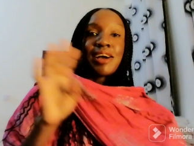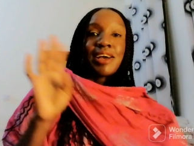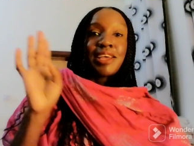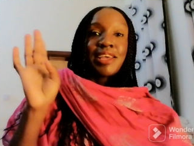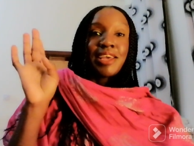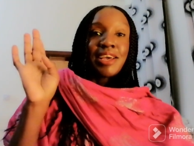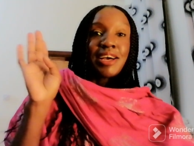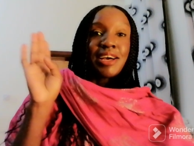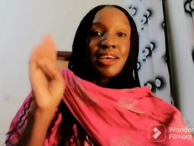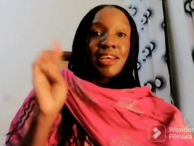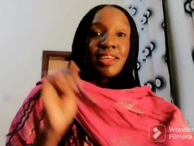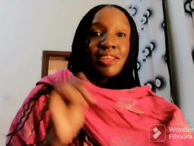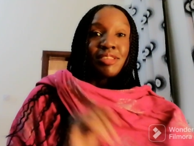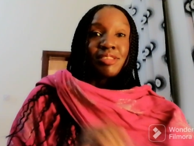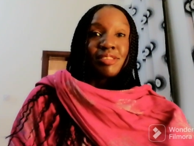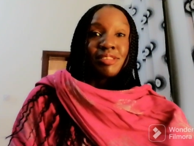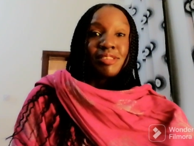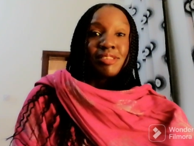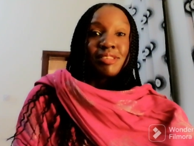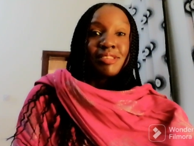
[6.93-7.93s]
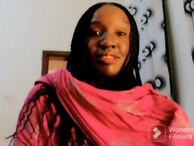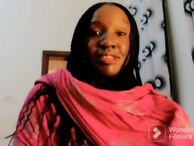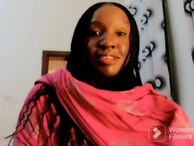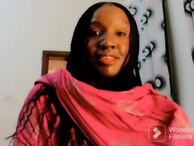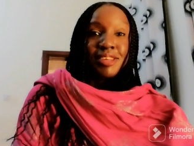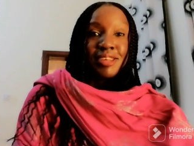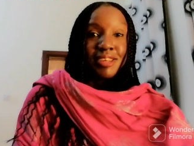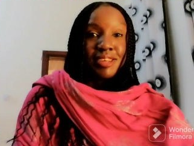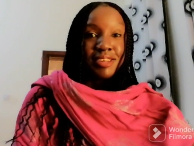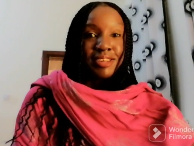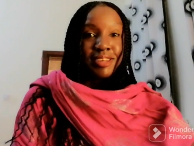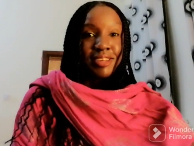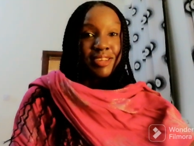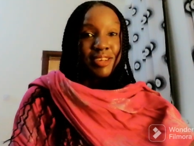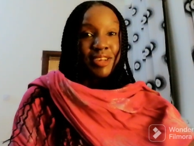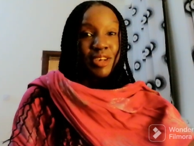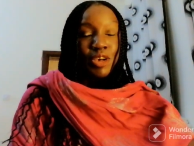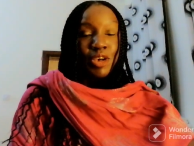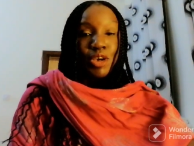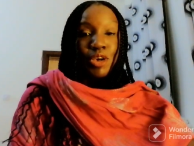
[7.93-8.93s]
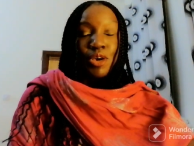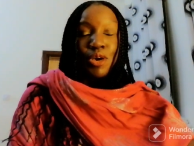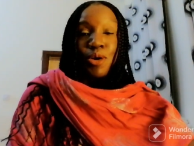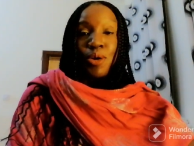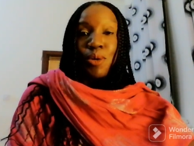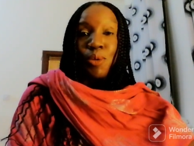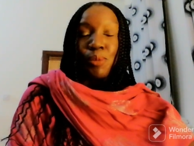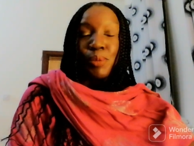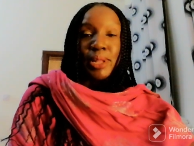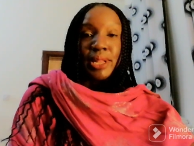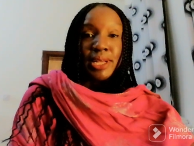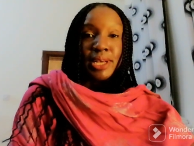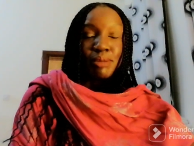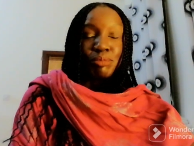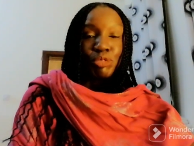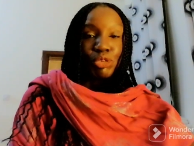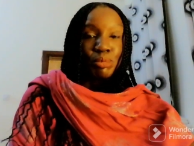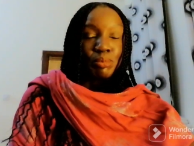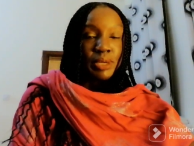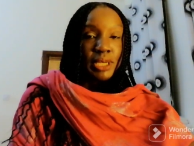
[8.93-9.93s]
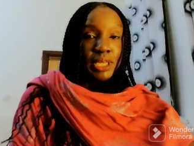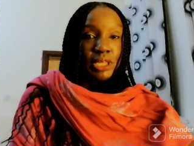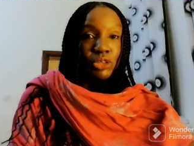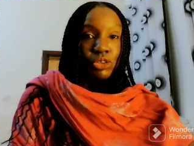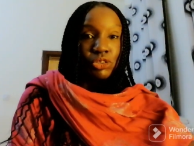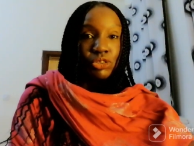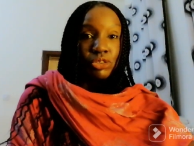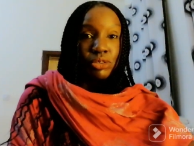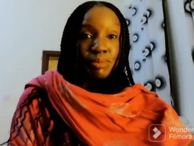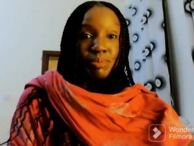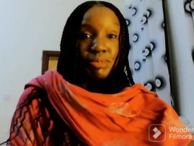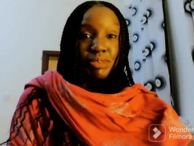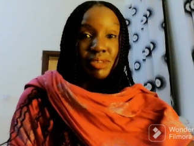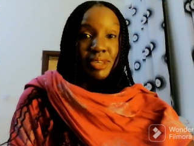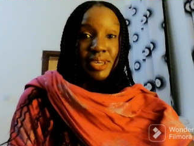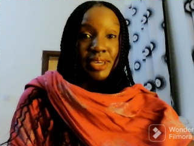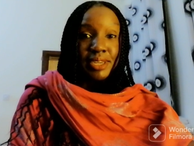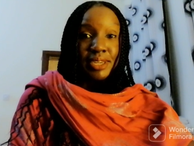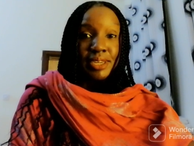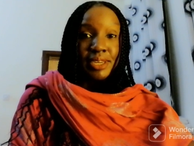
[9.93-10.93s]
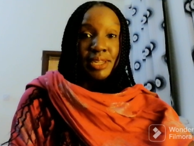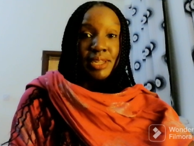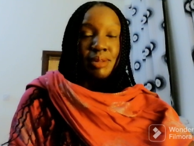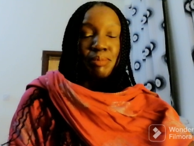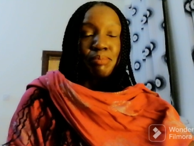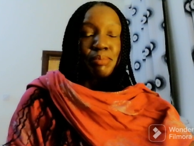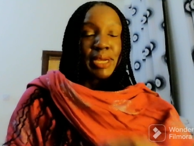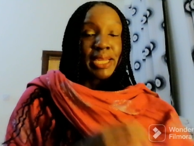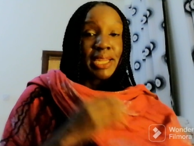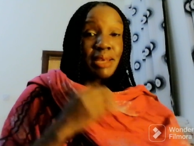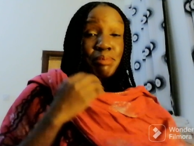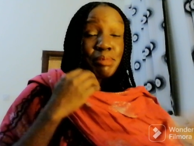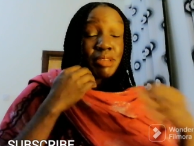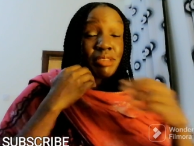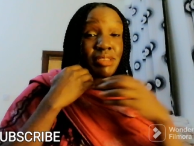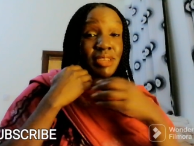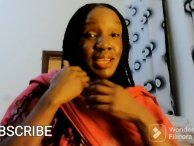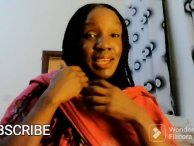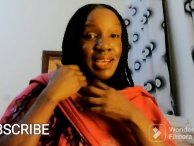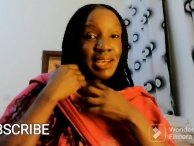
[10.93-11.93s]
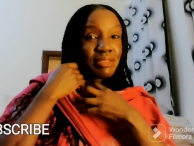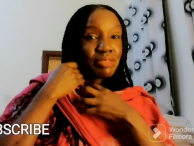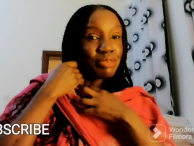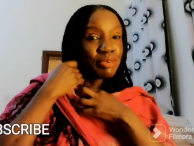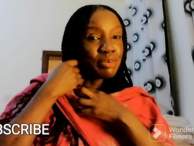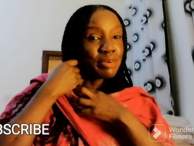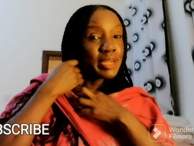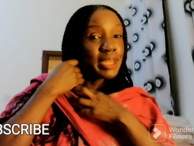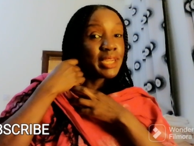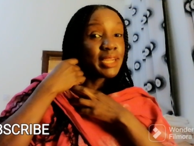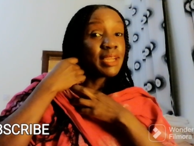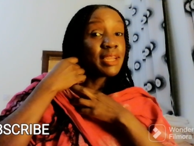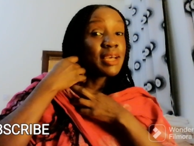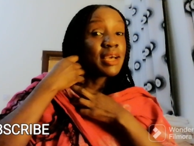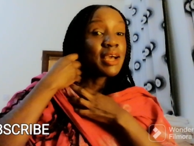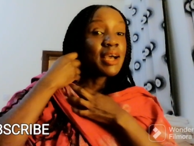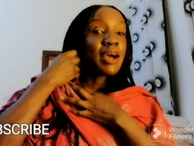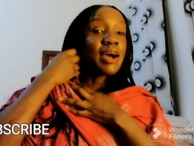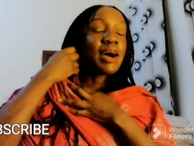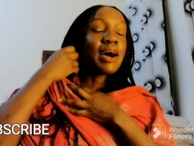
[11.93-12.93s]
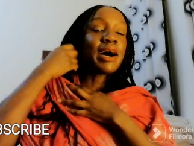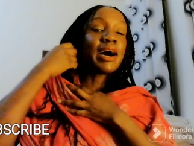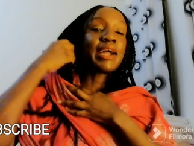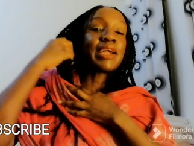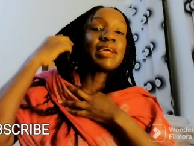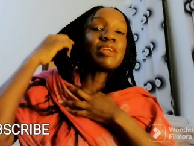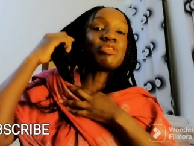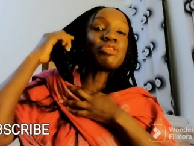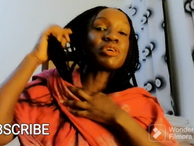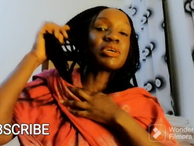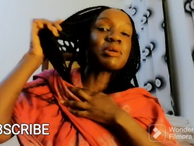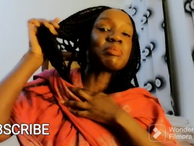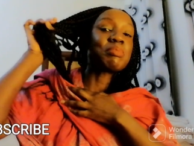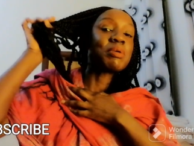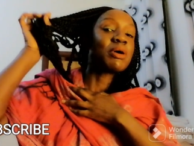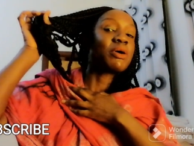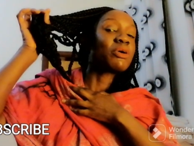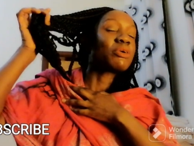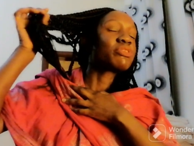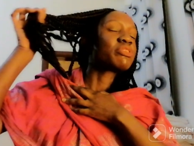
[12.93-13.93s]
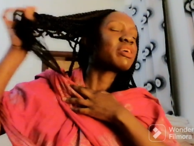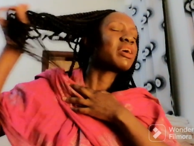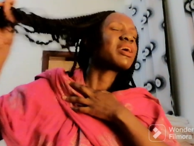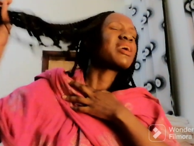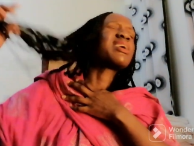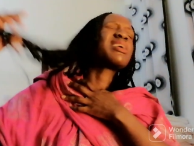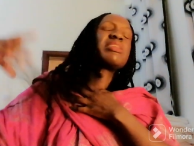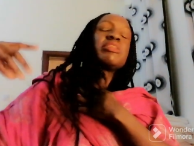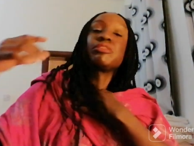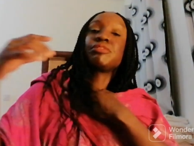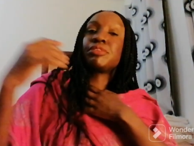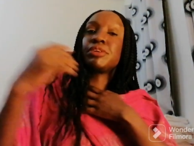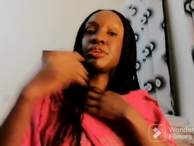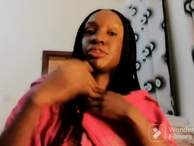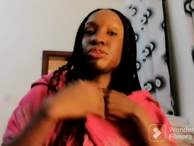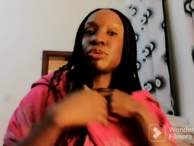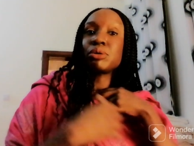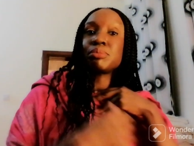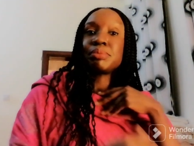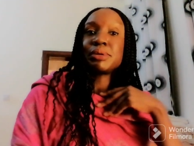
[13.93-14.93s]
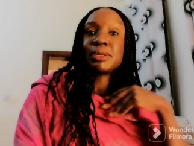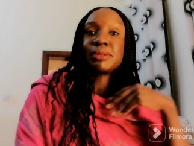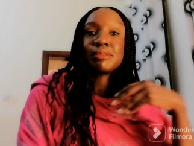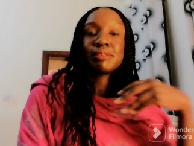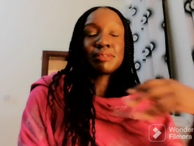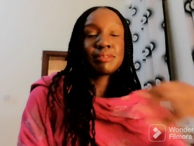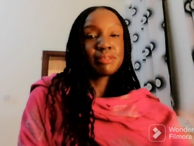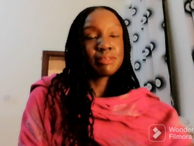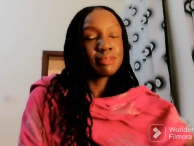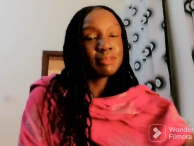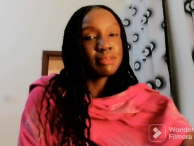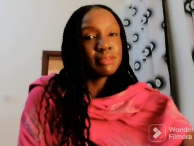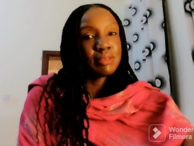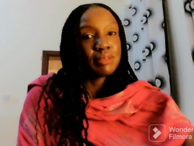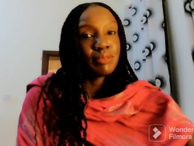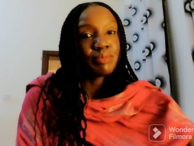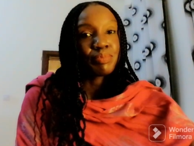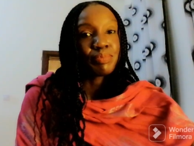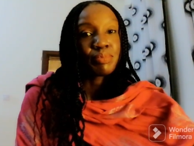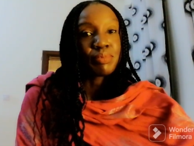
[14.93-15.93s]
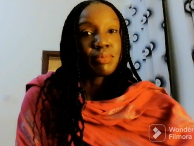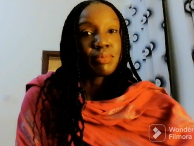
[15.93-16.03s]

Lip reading: Hi guys, welcome to my YouTube channel. My name is Catherine and I talk about different topics.